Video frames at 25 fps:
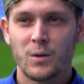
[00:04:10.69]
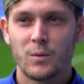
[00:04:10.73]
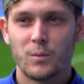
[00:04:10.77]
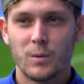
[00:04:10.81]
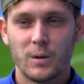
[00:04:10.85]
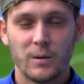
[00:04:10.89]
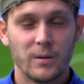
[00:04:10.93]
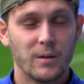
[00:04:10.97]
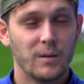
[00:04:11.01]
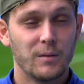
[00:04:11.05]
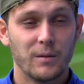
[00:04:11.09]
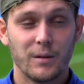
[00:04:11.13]

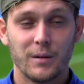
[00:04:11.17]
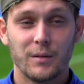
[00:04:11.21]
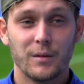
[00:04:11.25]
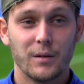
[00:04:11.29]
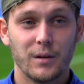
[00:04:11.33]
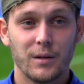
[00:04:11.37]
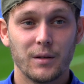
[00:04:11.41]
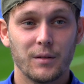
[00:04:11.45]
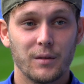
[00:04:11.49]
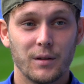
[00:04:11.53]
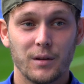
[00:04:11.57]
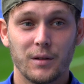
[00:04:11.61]

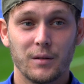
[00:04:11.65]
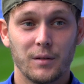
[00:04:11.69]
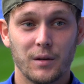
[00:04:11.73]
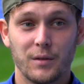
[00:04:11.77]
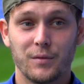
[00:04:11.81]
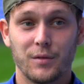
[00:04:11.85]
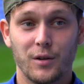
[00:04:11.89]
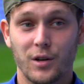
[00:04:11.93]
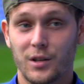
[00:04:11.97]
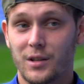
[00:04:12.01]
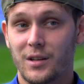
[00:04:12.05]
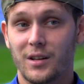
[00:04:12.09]
we
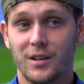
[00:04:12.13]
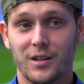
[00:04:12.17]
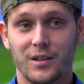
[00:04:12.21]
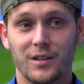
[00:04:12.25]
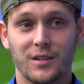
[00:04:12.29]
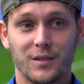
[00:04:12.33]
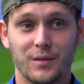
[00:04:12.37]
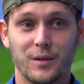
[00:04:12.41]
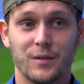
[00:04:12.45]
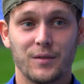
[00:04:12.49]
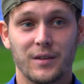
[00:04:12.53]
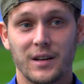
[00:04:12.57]

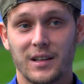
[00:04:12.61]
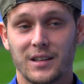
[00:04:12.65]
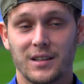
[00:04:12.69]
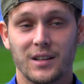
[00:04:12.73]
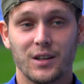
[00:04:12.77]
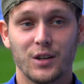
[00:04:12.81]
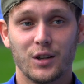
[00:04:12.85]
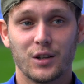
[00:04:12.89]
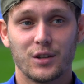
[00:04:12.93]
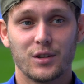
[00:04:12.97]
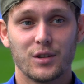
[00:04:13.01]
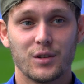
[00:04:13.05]
fight a
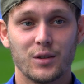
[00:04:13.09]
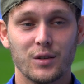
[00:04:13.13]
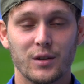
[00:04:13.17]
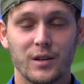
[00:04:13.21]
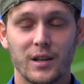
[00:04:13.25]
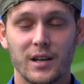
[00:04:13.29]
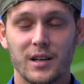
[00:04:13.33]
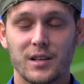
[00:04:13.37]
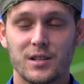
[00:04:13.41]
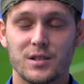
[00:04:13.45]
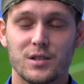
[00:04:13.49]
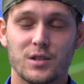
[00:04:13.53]
lot today.